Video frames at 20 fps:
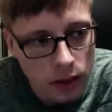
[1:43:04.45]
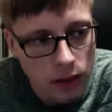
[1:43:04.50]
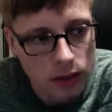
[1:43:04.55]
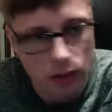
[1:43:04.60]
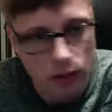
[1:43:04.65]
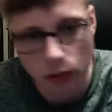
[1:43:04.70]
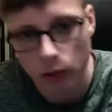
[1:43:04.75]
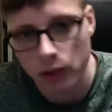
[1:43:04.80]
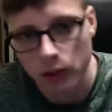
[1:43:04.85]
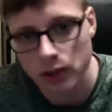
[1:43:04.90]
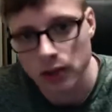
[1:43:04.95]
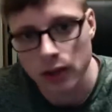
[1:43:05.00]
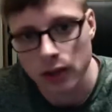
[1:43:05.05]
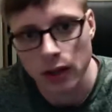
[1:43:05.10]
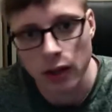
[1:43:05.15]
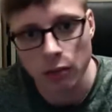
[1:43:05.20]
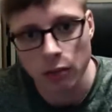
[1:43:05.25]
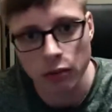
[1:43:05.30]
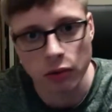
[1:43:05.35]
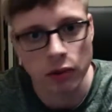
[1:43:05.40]
and of course
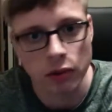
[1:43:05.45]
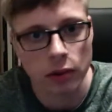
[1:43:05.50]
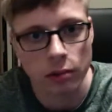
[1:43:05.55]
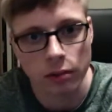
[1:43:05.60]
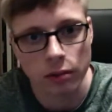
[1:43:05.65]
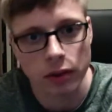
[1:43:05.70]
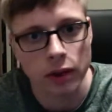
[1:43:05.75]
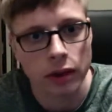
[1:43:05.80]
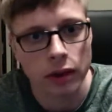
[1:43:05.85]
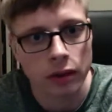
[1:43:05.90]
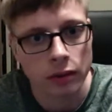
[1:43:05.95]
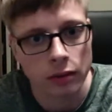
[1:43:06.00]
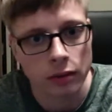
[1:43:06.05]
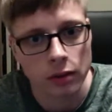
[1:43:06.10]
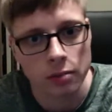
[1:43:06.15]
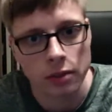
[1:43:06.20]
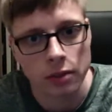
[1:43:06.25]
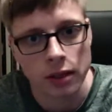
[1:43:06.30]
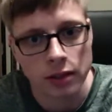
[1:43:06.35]
a Blu-ray player with the